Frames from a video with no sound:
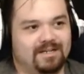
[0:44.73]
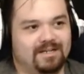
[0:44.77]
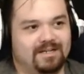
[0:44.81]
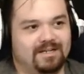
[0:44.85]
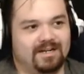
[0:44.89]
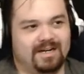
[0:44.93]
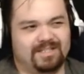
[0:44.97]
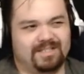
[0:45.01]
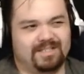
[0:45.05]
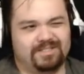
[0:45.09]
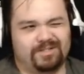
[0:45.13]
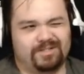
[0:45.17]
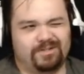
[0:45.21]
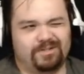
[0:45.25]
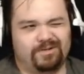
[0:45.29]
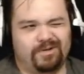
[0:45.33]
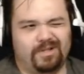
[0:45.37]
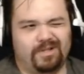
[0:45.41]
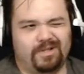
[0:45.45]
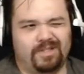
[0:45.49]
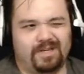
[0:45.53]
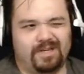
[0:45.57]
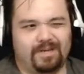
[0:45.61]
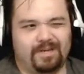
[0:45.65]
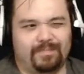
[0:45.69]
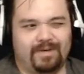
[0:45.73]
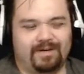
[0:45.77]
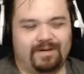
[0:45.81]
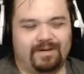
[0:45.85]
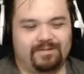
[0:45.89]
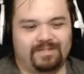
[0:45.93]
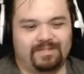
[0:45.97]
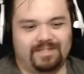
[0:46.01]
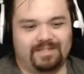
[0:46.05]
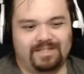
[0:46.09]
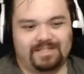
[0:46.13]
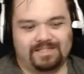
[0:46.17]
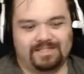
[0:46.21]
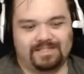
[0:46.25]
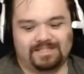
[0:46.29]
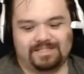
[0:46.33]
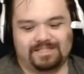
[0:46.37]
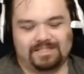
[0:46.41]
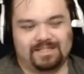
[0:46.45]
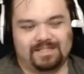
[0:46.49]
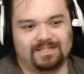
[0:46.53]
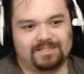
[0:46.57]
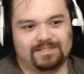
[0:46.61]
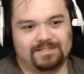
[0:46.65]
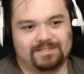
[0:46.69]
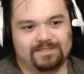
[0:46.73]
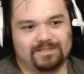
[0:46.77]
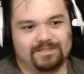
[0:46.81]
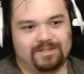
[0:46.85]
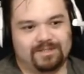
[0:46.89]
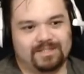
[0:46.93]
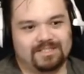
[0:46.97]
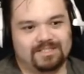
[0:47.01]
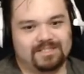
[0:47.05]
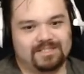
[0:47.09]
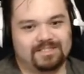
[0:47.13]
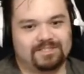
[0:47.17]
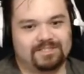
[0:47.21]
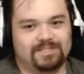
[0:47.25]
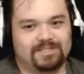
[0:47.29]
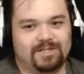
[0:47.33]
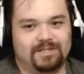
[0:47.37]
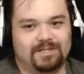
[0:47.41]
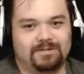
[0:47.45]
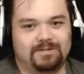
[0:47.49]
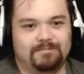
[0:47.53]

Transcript: Alright, so I don't know anything about this, so let's get started.